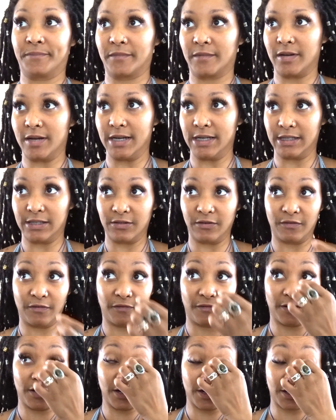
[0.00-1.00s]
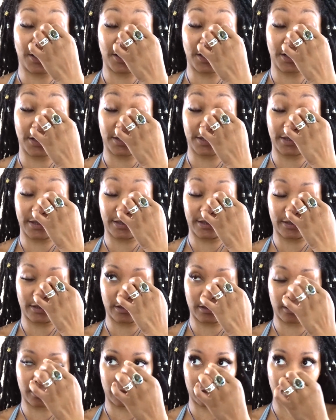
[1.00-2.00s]
alright, so
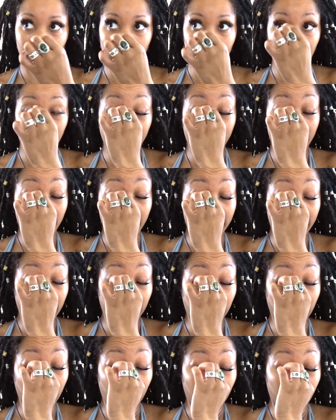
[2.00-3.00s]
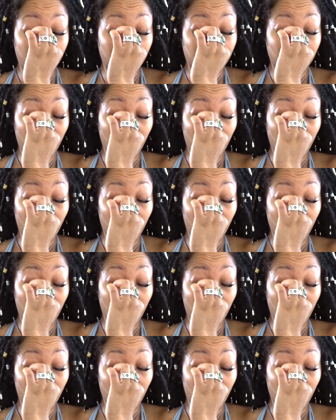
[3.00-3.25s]
first, what I always do is